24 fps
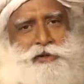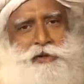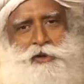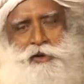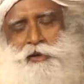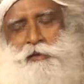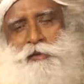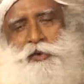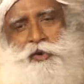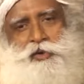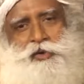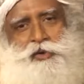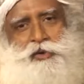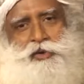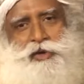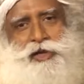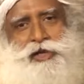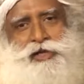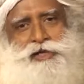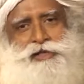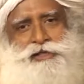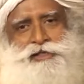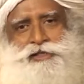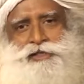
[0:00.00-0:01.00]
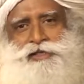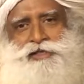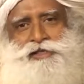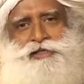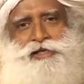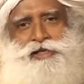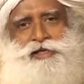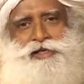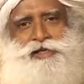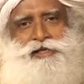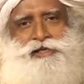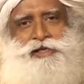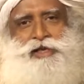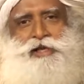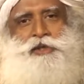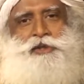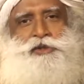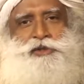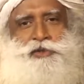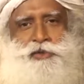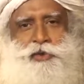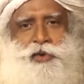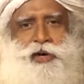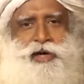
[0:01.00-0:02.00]
talk about your anesthesia and there
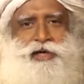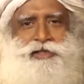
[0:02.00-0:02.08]
is no